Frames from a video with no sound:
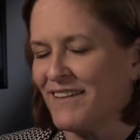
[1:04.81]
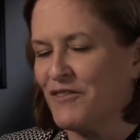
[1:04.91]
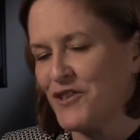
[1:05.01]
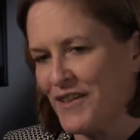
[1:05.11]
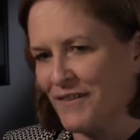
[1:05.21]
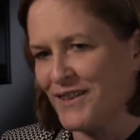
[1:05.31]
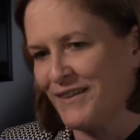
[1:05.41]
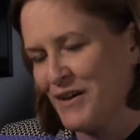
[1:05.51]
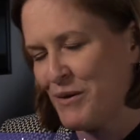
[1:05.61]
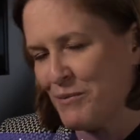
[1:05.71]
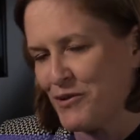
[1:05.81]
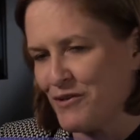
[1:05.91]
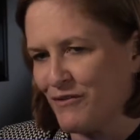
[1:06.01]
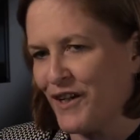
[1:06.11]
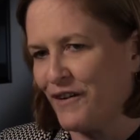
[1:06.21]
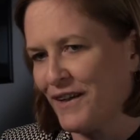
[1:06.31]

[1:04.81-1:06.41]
and you just have to persevere.